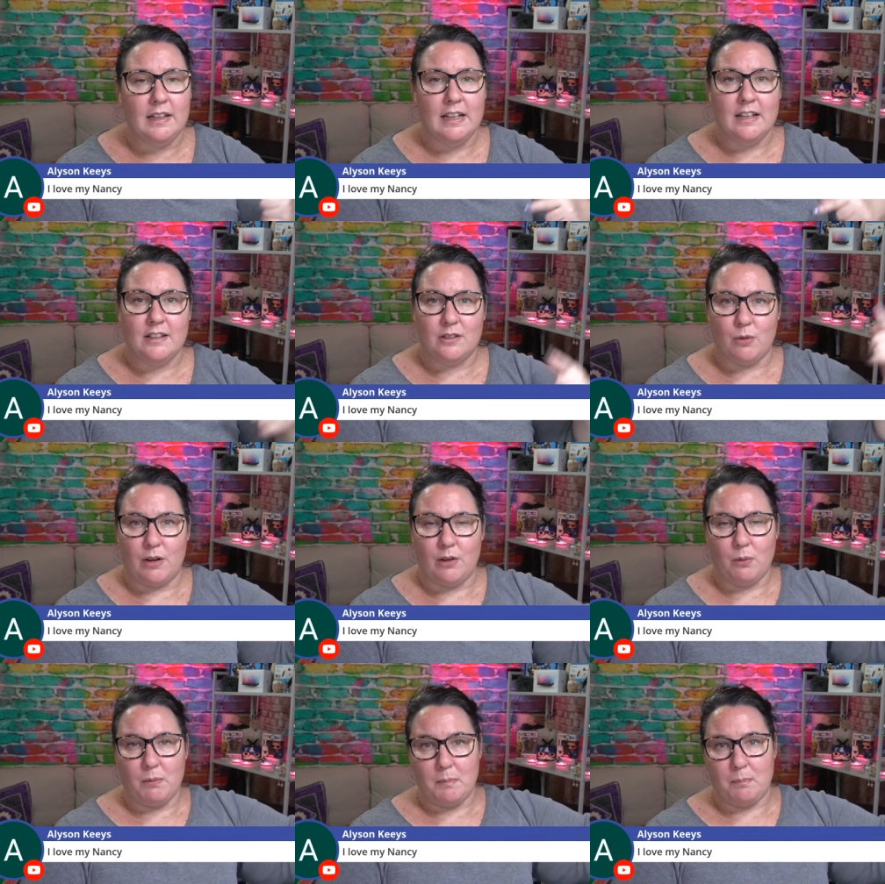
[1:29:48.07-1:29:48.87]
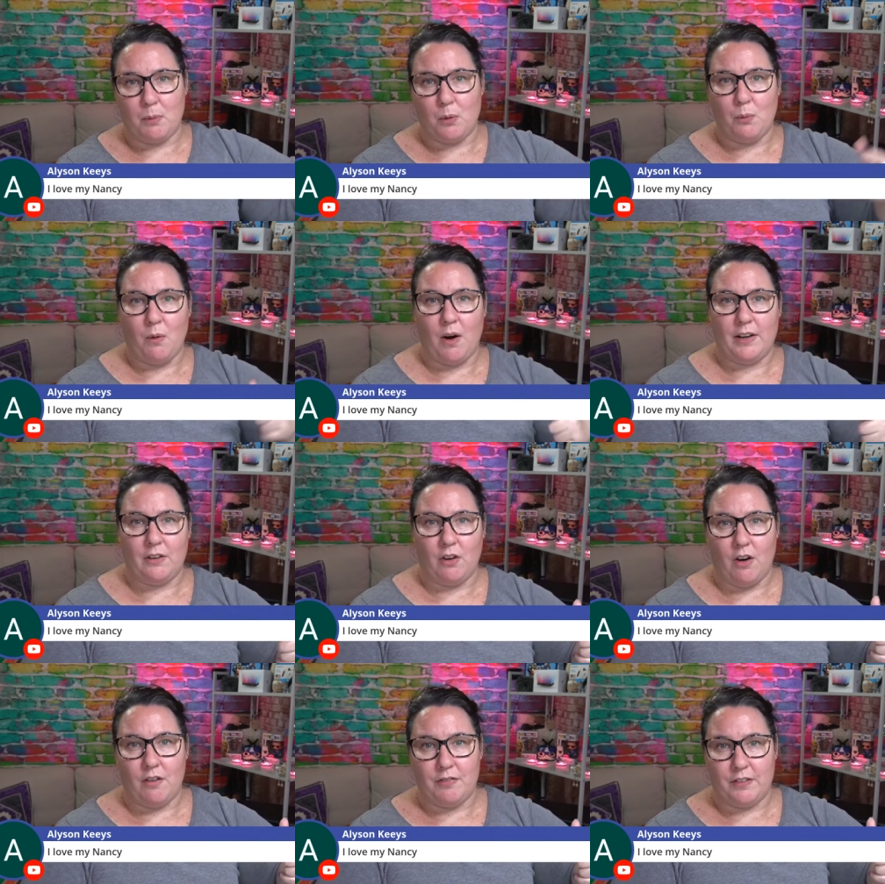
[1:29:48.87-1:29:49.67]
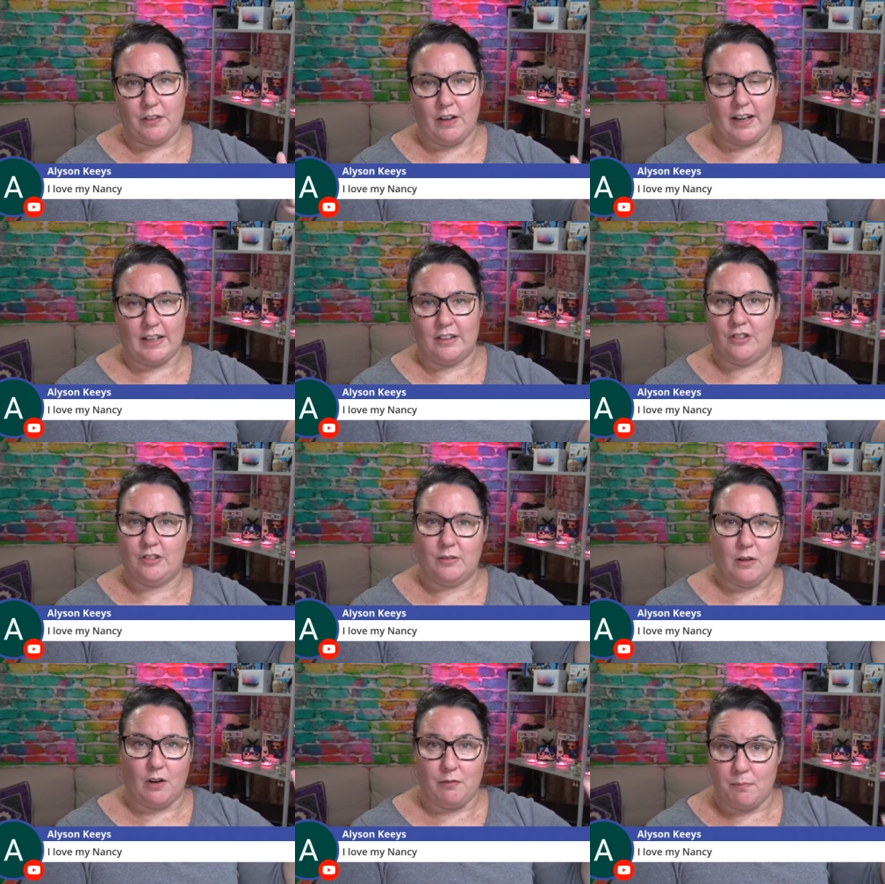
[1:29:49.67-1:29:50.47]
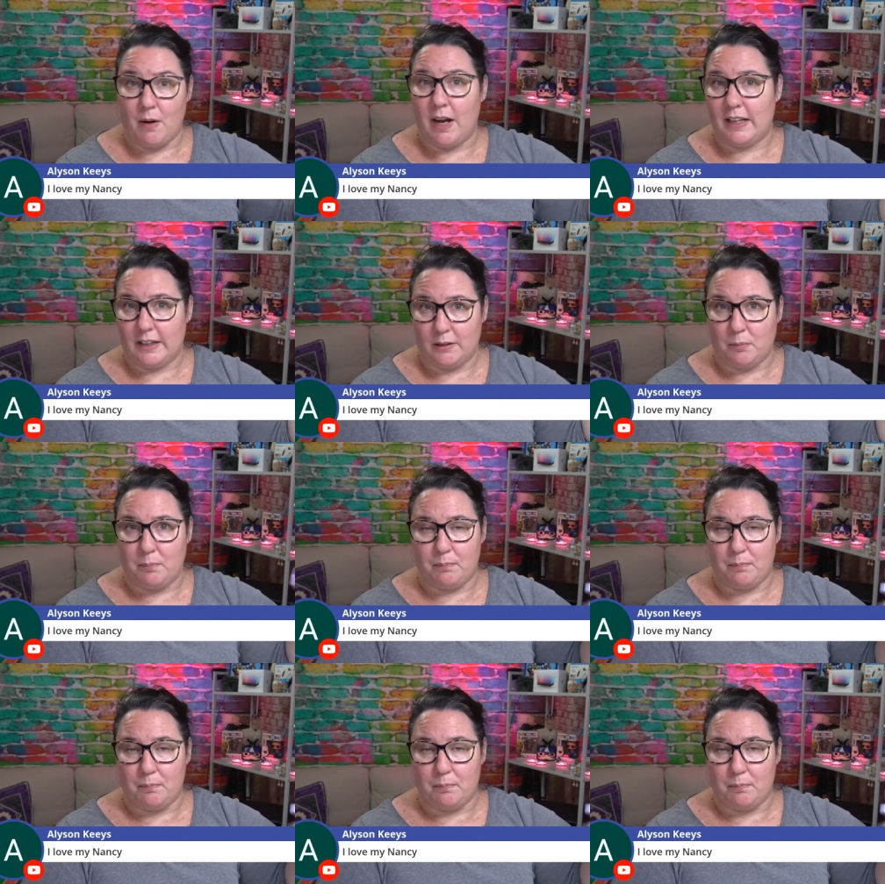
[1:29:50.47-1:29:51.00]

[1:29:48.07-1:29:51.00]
So I normally ball wind off like a, off my little